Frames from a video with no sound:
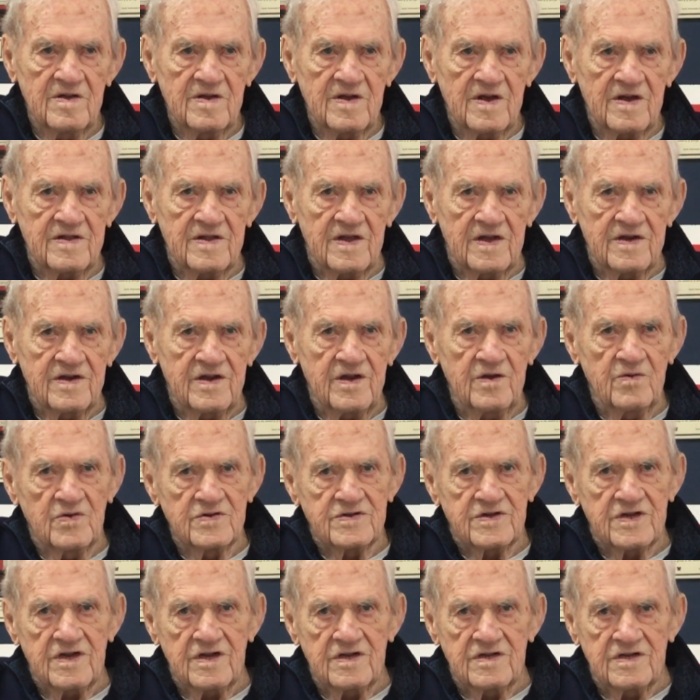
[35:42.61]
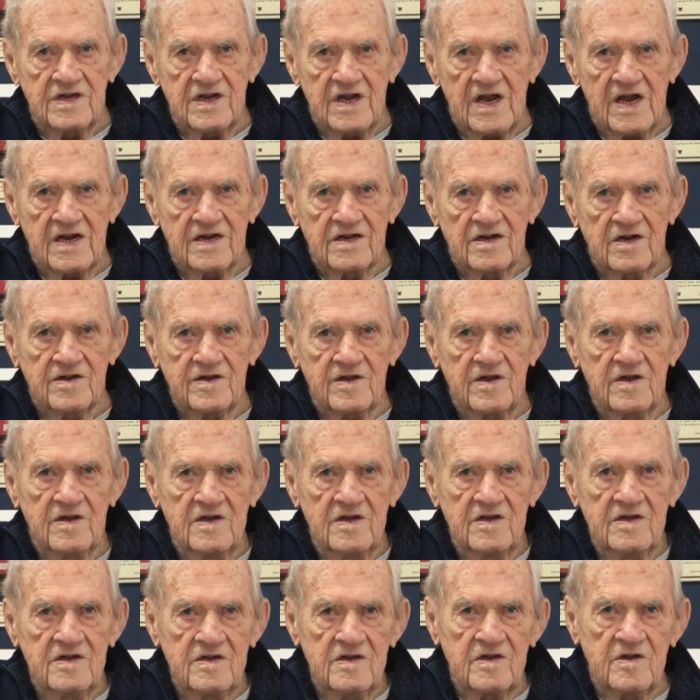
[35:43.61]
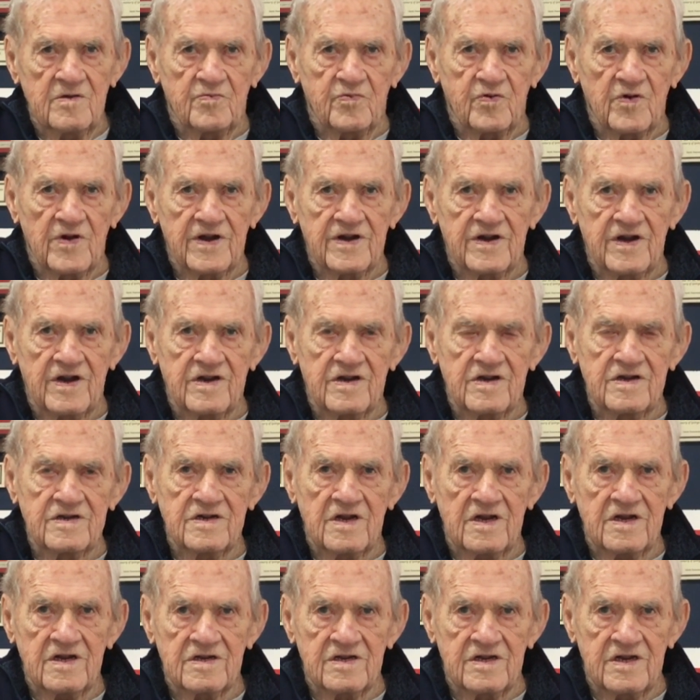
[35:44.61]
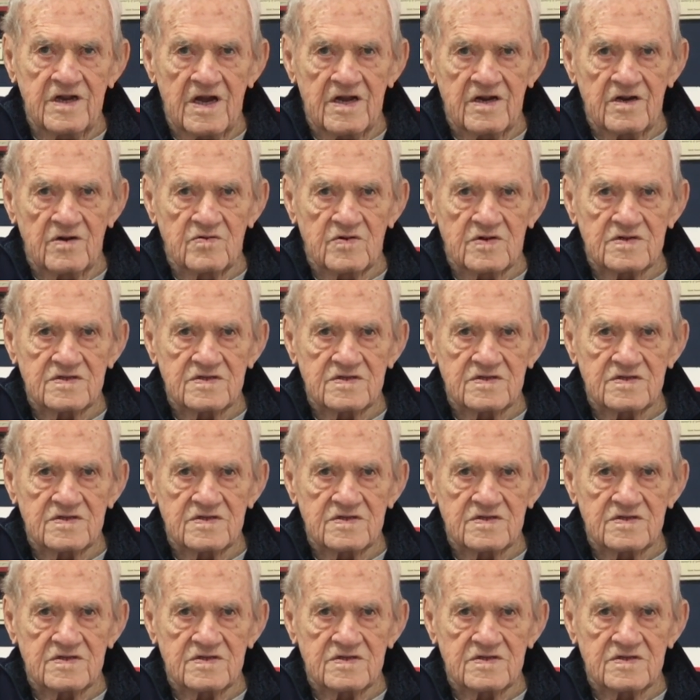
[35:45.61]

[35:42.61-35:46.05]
And then he went to Indiana. He played at Indiana.